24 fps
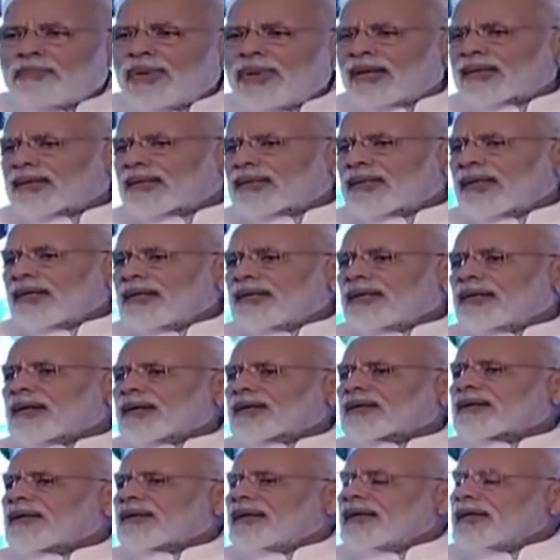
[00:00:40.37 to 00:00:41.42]
making
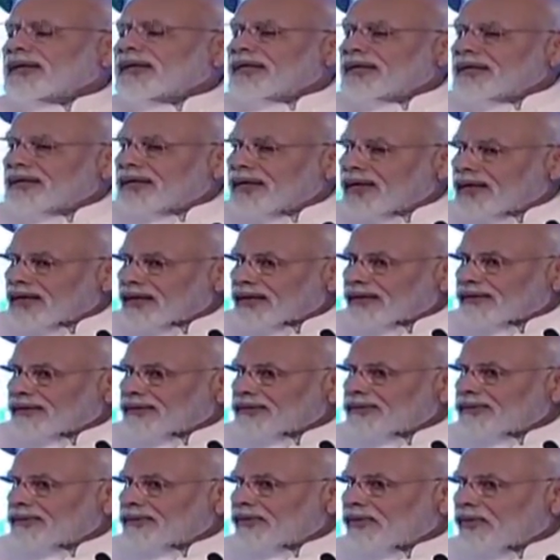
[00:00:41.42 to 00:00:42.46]
a clean India
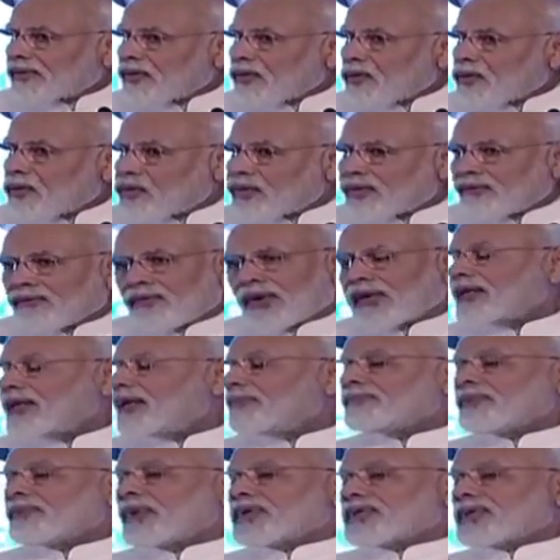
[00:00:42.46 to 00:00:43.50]
was
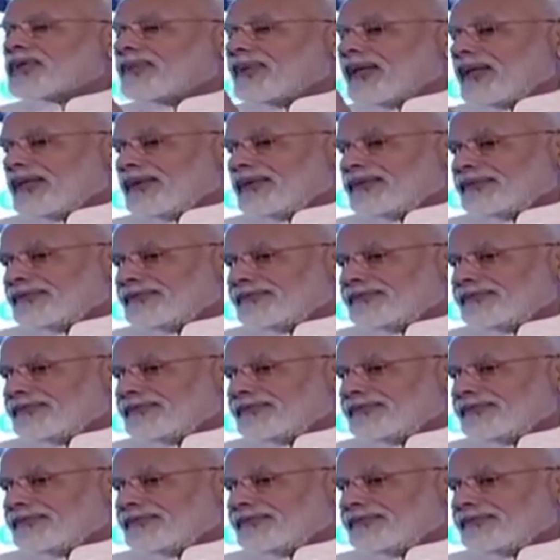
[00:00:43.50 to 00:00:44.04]
impossible,